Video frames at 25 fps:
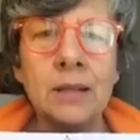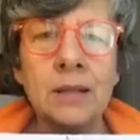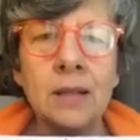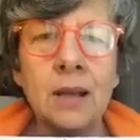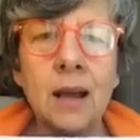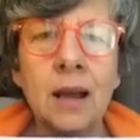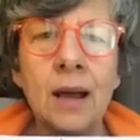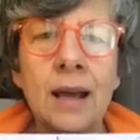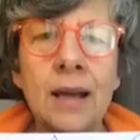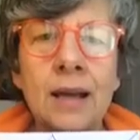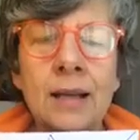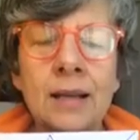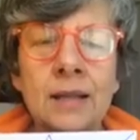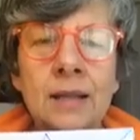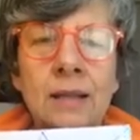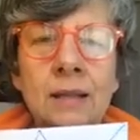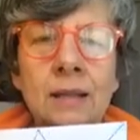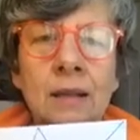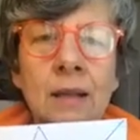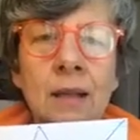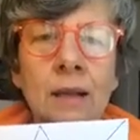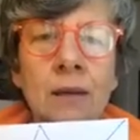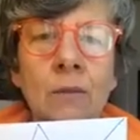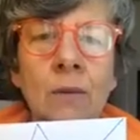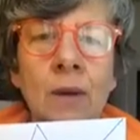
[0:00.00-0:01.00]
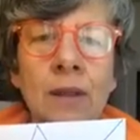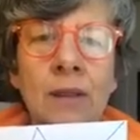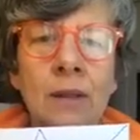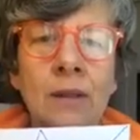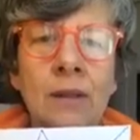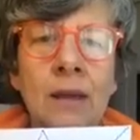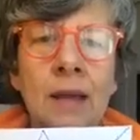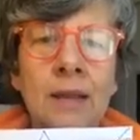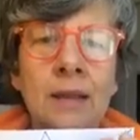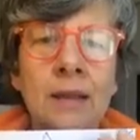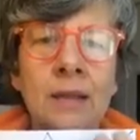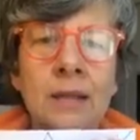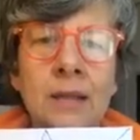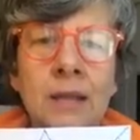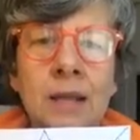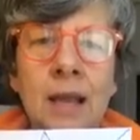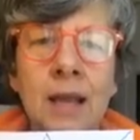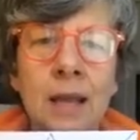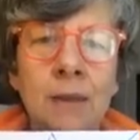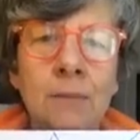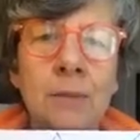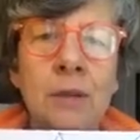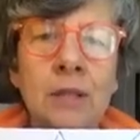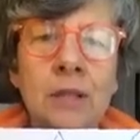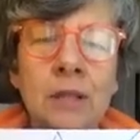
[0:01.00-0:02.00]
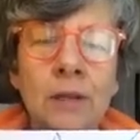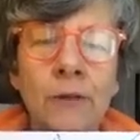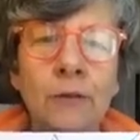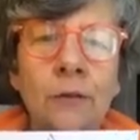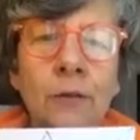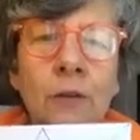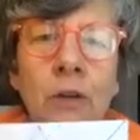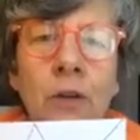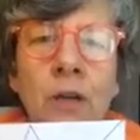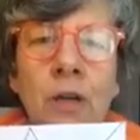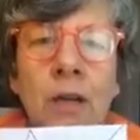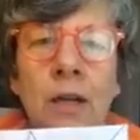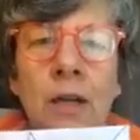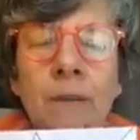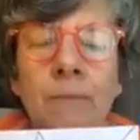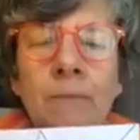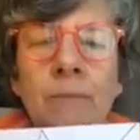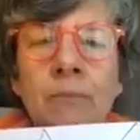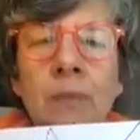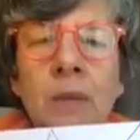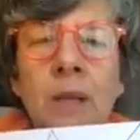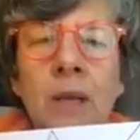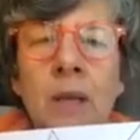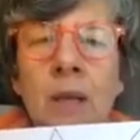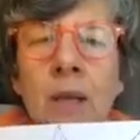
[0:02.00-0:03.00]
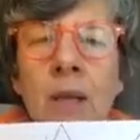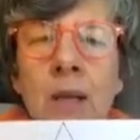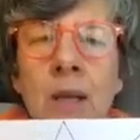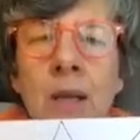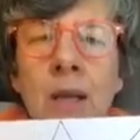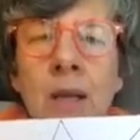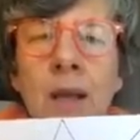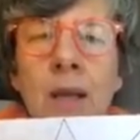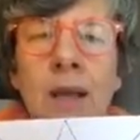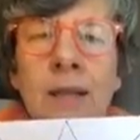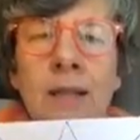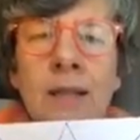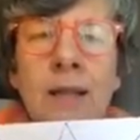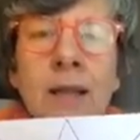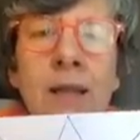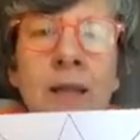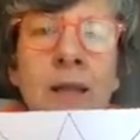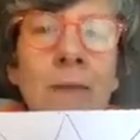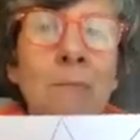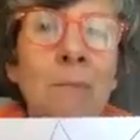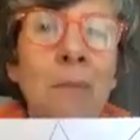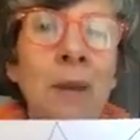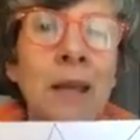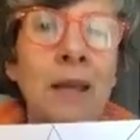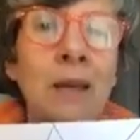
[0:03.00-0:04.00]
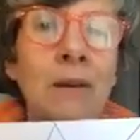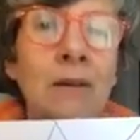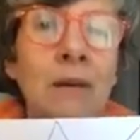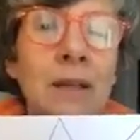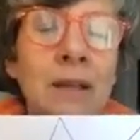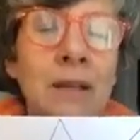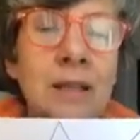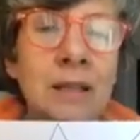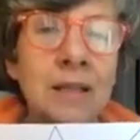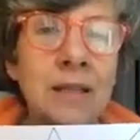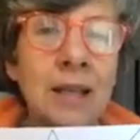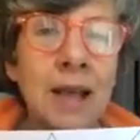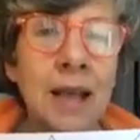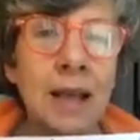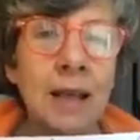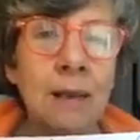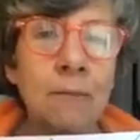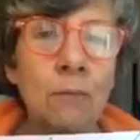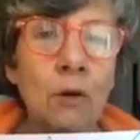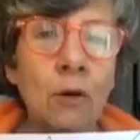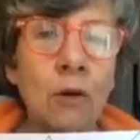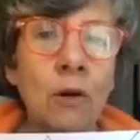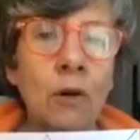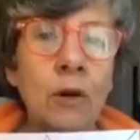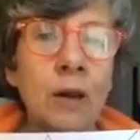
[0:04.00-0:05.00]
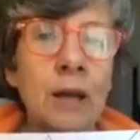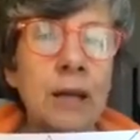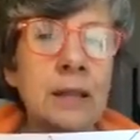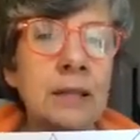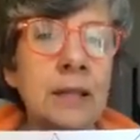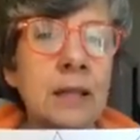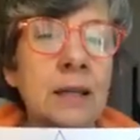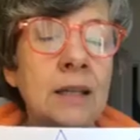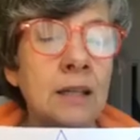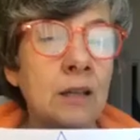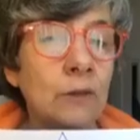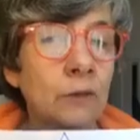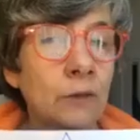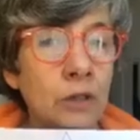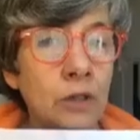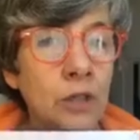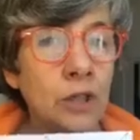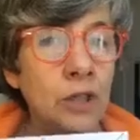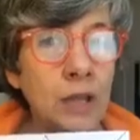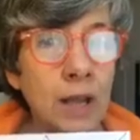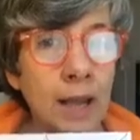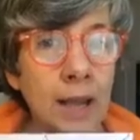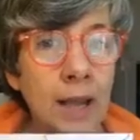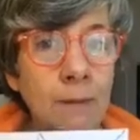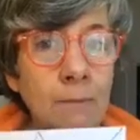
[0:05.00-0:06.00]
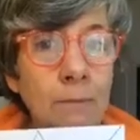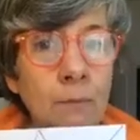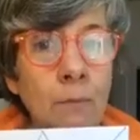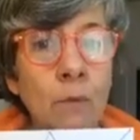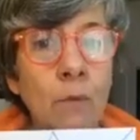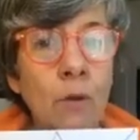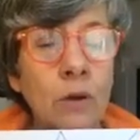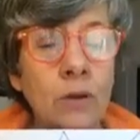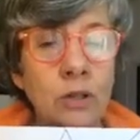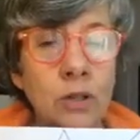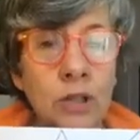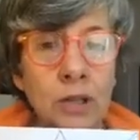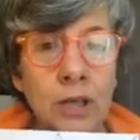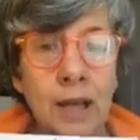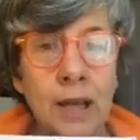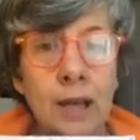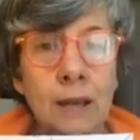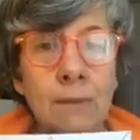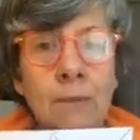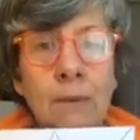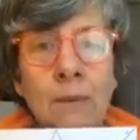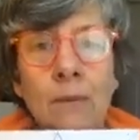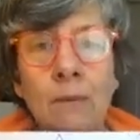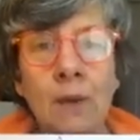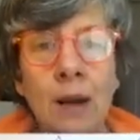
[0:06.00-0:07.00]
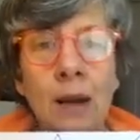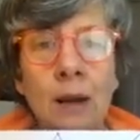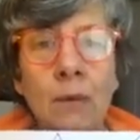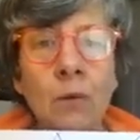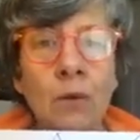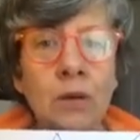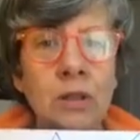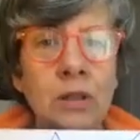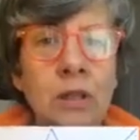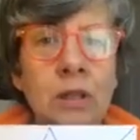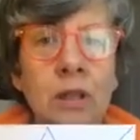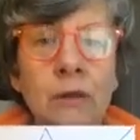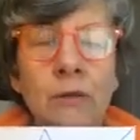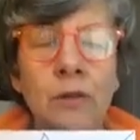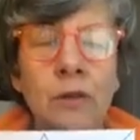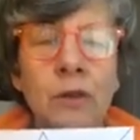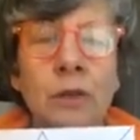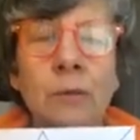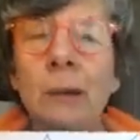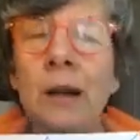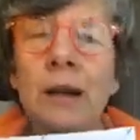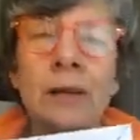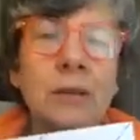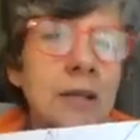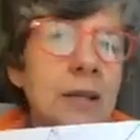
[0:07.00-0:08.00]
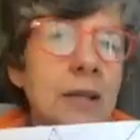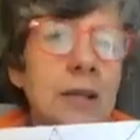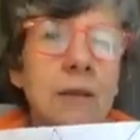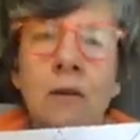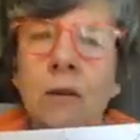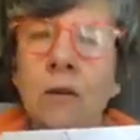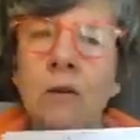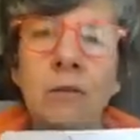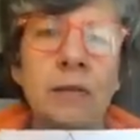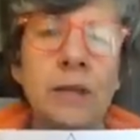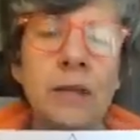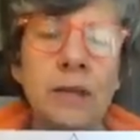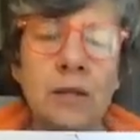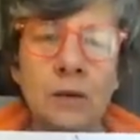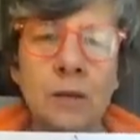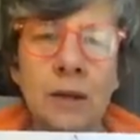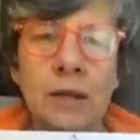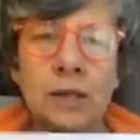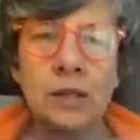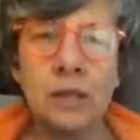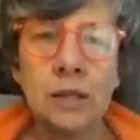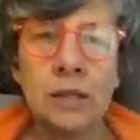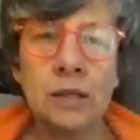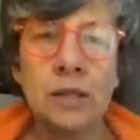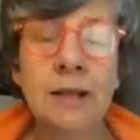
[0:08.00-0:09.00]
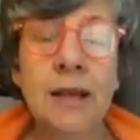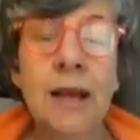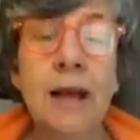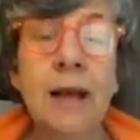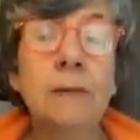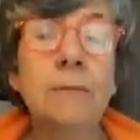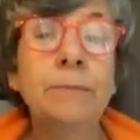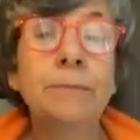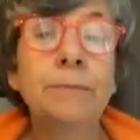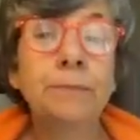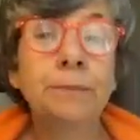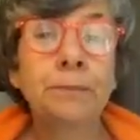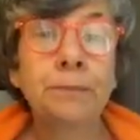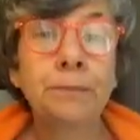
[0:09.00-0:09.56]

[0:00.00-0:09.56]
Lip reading: the size and whether they're the same and different, and is it the bigger and the same, or is it a different shape? What shape? What's different about it? All these questions. Now,